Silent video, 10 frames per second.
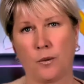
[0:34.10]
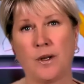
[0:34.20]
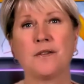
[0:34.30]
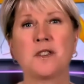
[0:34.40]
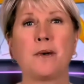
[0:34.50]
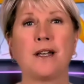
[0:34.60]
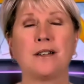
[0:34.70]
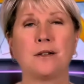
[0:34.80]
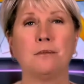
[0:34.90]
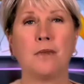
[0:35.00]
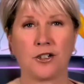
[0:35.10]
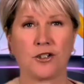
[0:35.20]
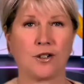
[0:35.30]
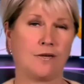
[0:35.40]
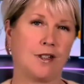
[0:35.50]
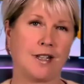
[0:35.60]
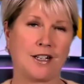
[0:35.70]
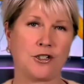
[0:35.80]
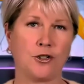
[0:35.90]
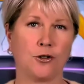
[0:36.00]
We have spent much of the
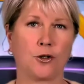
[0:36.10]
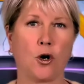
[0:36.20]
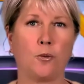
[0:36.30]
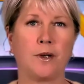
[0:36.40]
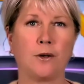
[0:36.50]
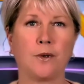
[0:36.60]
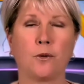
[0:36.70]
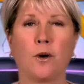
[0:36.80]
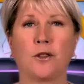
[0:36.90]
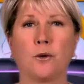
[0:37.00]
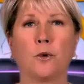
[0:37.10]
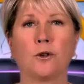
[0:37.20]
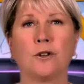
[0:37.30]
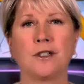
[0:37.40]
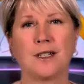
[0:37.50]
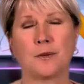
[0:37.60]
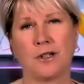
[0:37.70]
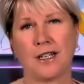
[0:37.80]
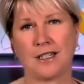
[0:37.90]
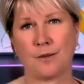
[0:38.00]
last year coping with what the world has
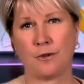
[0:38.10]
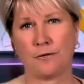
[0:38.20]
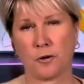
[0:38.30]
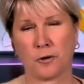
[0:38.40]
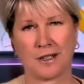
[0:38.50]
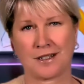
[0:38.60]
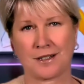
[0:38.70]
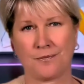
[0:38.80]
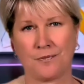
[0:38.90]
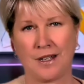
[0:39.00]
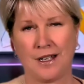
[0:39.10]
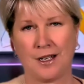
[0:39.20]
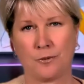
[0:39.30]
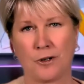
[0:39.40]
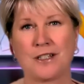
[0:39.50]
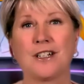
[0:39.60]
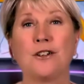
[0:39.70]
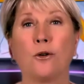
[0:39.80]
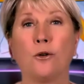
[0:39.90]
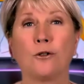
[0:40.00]
placed before us.
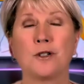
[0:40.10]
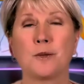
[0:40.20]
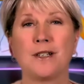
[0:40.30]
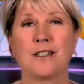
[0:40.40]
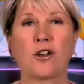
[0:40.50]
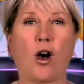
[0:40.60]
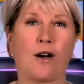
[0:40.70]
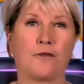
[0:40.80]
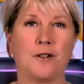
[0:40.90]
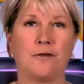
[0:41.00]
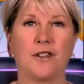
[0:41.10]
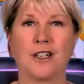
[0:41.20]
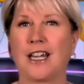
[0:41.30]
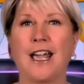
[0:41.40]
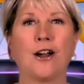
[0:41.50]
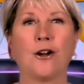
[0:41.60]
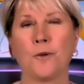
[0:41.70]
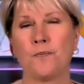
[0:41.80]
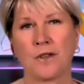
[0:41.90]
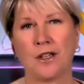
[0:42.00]
President Holger speaks often of the
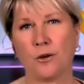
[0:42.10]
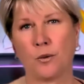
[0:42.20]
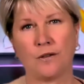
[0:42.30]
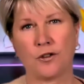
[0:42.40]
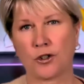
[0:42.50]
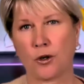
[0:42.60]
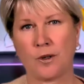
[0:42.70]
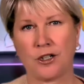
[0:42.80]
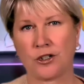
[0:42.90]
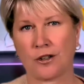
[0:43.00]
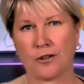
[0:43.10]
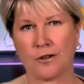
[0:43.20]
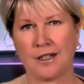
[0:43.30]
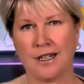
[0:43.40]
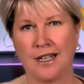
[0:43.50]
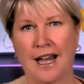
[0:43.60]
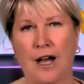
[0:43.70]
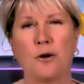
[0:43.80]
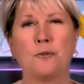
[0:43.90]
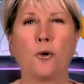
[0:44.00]
care that we have shown each other and
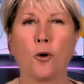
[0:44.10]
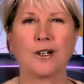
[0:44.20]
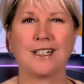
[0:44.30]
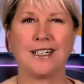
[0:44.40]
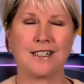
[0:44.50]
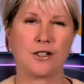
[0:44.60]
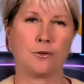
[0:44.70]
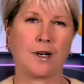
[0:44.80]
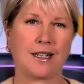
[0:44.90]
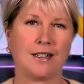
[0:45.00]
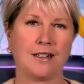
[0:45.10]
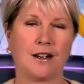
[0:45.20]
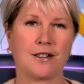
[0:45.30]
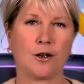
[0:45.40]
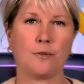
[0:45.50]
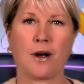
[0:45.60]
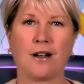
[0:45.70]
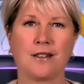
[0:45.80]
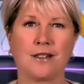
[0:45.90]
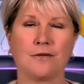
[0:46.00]
how important it is to recognize our
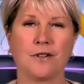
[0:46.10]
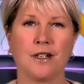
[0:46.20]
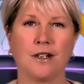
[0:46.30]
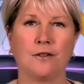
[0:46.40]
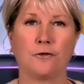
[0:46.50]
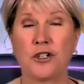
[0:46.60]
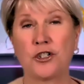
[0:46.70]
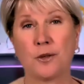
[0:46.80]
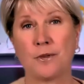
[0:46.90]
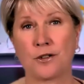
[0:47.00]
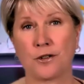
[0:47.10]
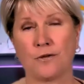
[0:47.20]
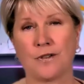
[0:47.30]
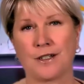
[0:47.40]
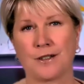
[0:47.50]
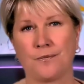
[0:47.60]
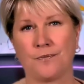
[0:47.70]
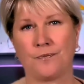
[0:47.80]
bonds of friendship and service.